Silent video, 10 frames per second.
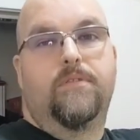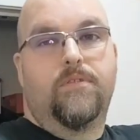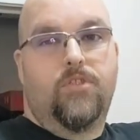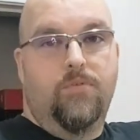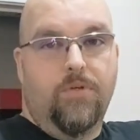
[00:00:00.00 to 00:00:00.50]

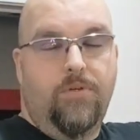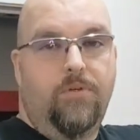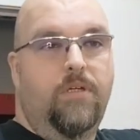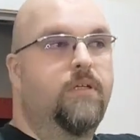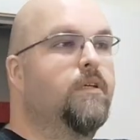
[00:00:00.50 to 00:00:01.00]

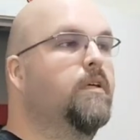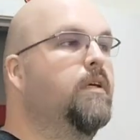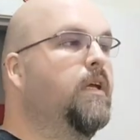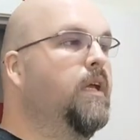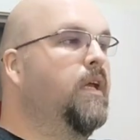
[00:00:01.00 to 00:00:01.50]
screw
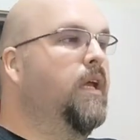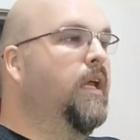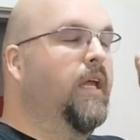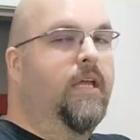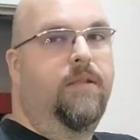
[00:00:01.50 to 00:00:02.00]

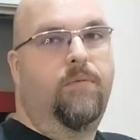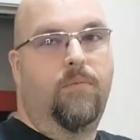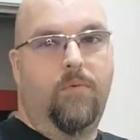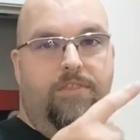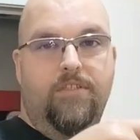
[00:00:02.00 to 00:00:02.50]
in
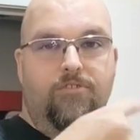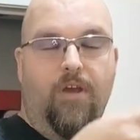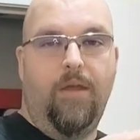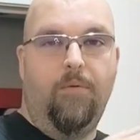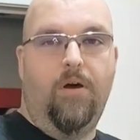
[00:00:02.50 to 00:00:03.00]
with the
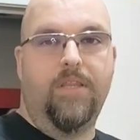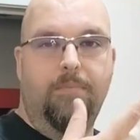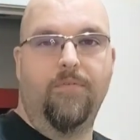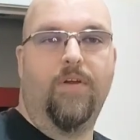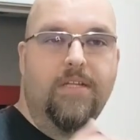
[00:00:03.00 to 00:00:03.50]
drywall. They
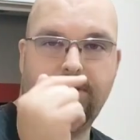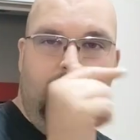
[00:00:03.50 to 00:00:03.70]
provide